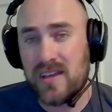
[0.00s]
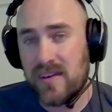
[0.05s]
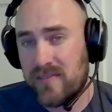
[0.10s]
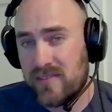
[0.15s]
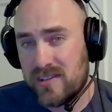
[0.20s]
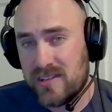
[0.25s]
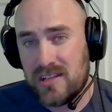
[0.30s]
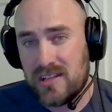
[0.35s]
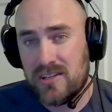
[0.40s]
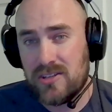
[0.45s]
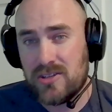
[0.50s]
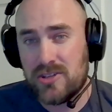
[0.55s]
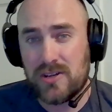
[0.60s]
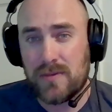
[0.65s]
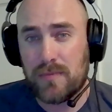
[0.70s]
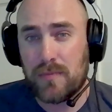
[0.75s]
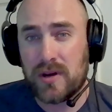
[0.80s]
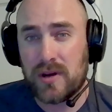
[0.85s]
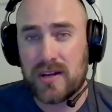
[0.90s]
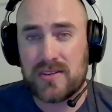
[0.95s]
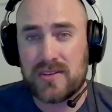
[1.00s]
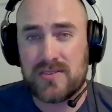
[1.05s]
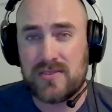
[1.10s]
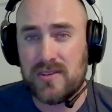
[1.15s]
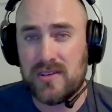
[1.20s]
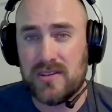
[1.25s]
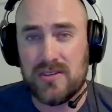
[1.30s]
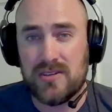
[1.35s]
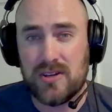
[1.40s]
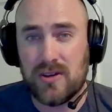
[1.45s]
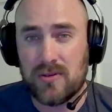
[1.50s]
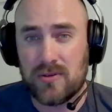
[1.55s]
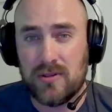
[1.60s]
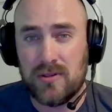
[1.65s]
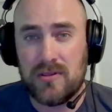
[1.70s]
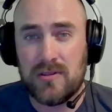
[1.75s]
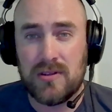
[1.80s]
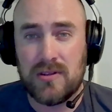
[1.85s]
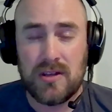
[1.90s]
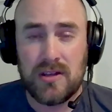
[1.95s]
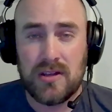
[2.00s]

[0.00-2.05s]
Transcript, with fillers: seventeen shipwrecks in total